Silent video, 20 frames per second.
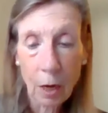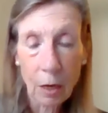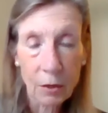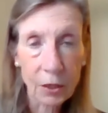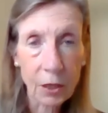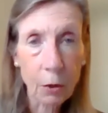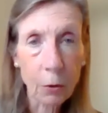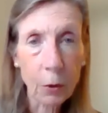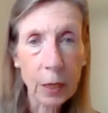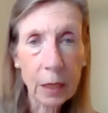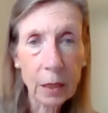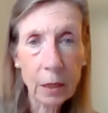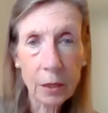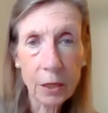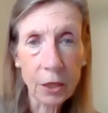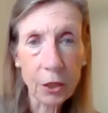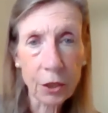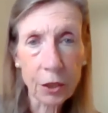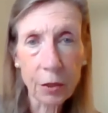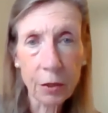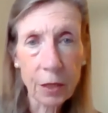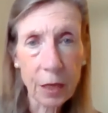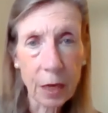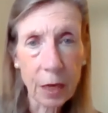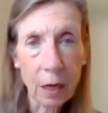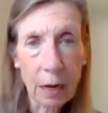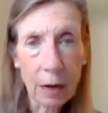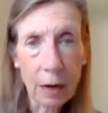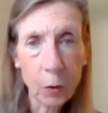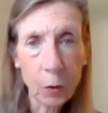So in addition
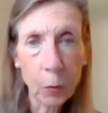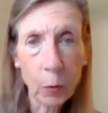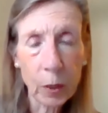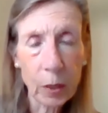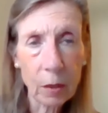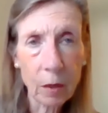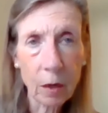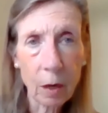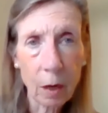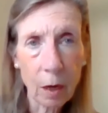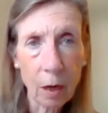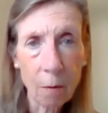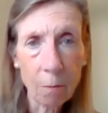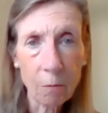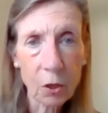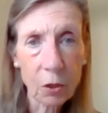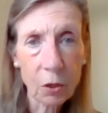to everyone um,